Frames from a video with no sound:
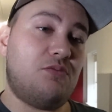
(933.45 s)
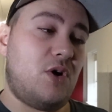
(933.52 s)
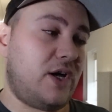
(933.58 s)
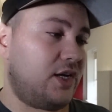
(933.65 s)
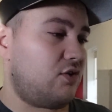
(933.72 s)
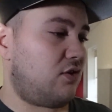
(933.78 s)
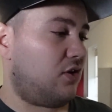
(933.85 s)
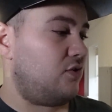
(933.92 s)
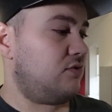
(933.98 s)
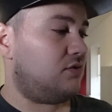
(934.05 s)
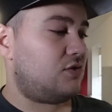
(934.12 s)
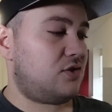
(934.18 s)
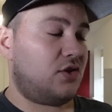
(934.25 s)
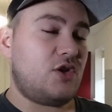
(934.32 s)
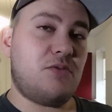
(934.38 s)
micro.
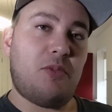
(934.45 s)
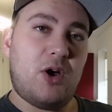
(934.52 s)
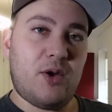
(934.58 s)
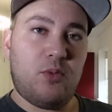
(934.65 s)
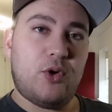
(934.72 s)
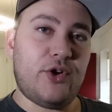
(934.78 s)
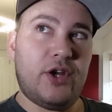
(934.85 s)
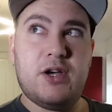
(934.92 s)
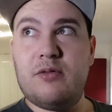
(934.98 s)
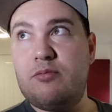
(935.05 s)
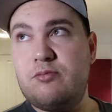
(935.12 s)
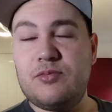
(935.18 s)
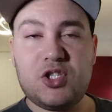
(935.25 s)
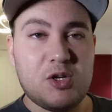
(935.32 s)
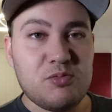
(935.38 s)
So you might want to
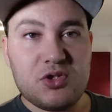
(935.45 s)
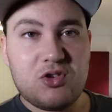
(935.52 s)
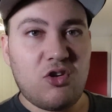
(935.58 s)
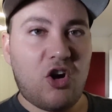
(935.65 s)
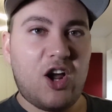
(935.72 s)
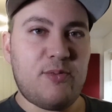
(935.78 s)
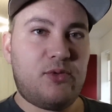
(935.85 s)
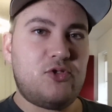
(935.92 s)
subscribe